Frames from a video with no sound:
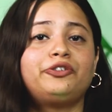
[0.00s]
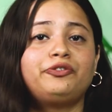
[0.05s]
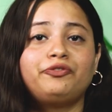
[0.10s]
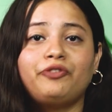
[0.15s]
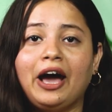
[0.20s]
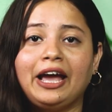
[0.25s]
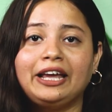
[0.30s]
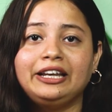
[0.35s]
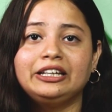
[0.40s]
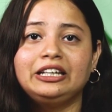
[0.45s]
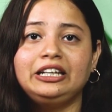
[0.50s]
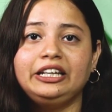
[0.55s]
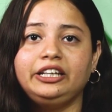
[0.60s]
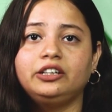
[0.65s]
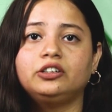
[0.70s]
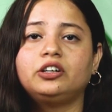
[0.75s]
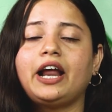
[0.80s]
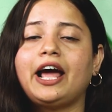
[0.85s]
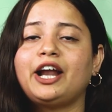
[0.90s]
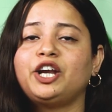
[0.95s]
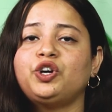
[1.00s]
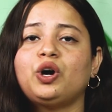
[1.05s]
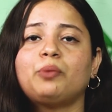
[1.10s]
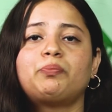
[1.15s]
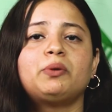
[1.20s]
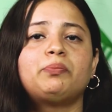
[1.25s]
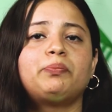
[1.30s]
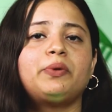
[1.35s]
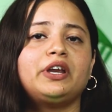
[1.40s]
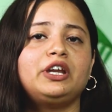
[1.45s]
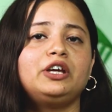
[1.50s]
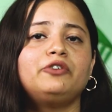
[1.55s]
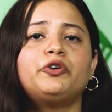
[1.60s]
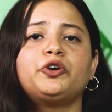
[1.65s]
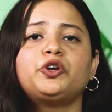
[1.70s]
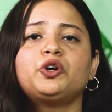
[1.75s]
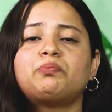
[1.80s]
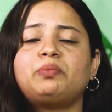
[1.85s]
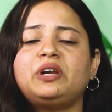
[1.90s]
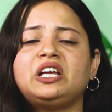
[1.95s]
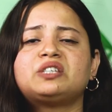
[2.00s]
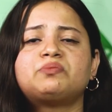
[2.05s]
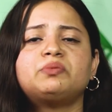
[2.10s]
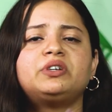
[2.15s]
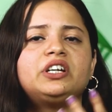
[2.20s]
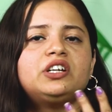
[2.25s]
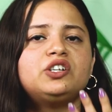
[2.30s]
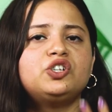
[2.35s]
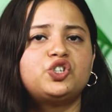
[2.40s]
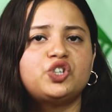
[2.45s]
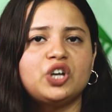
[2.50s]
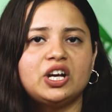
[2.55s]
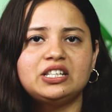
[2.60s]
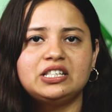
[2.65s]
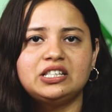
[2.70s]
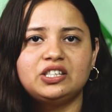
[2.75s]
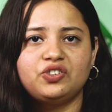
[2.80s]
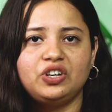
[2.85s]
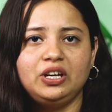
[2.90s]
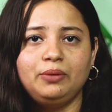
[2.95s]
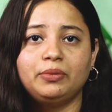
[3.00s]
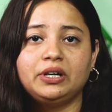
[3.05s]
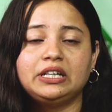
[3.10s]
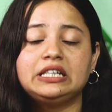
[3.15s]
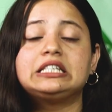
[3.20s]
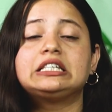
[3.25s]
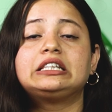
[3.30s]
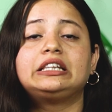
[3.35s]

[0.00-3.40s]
final year and you are preparing for your placement in just 3 months,